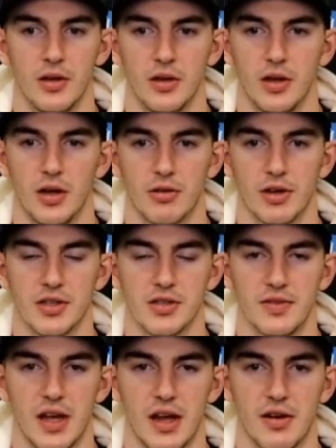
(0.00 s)

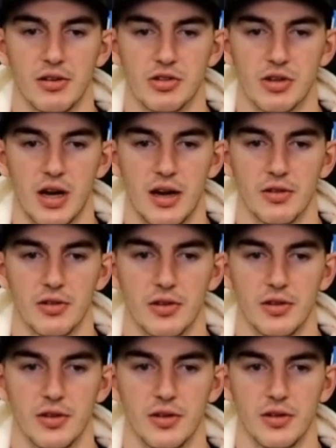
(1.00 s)
aggressive downhill driver,
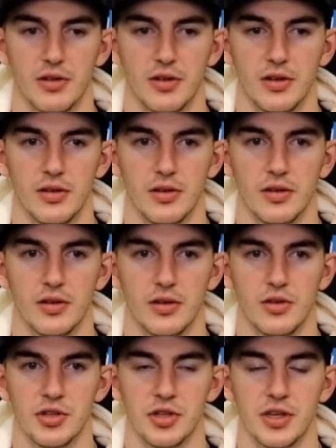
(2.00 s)
and
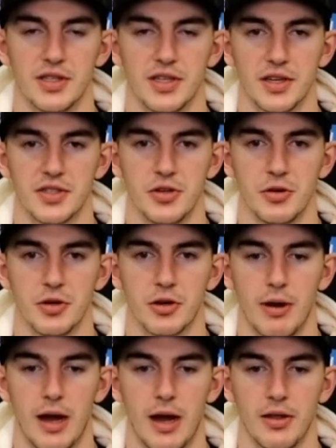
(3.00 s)
usually it takes two to
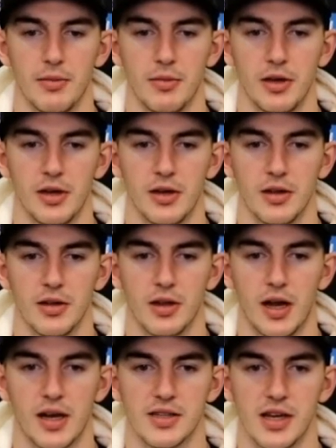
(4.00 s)
corral him. And a
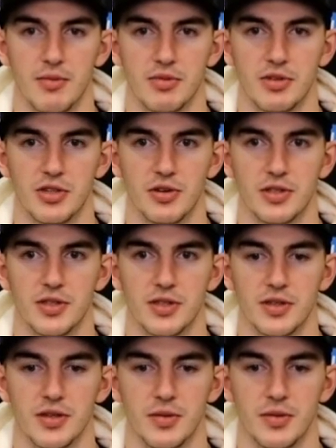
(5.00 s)
lot of times Jonas
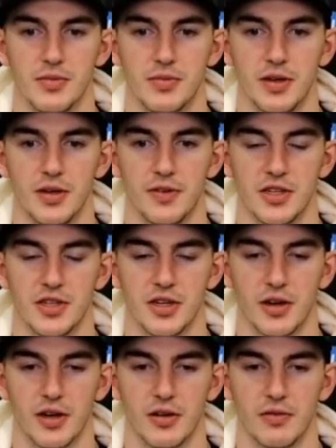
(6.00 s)
is the
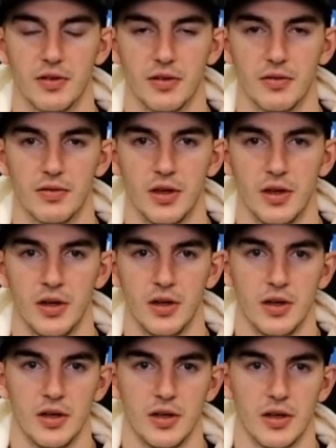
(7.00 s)
beneficiary of
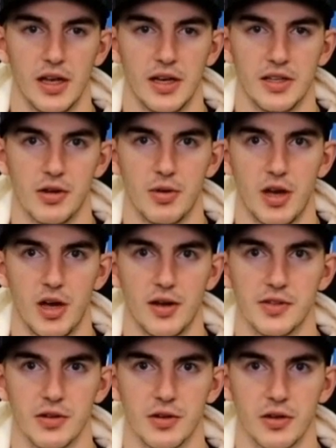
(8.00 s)
late dump
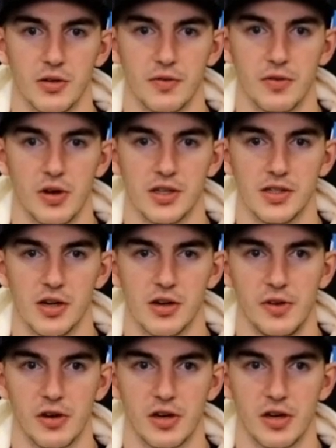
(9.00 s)
offs or for us, our
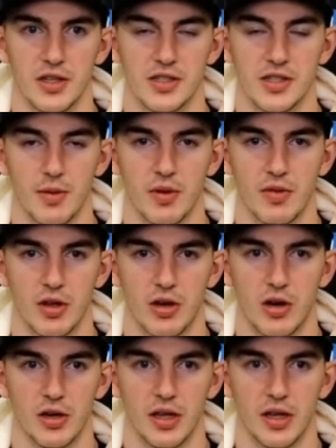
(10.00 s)
veer concept of the
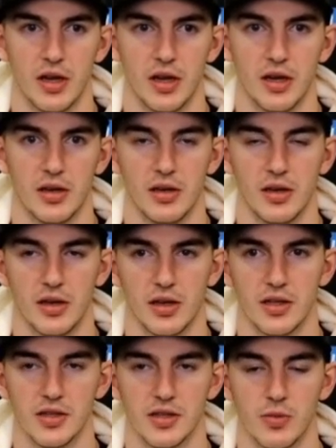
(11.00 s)
guard getting in and
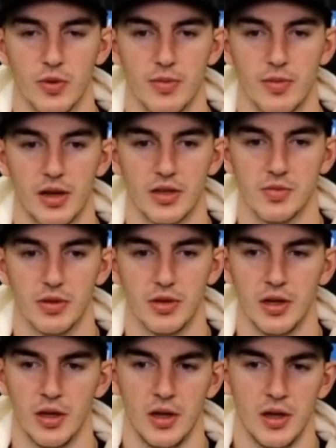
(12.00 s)
getting some rebounds. But,
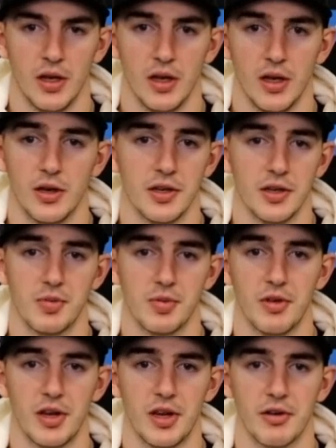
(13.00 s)
you know, he's
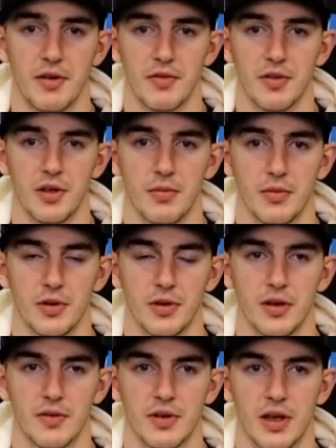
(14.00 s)
been playing great for them. You
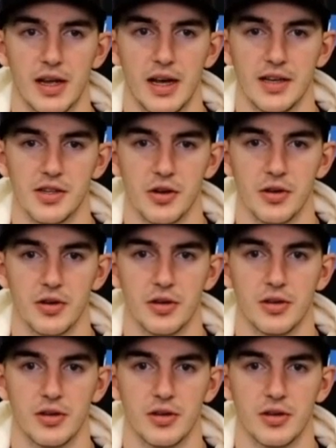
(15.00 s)
know, they've got guys hurt,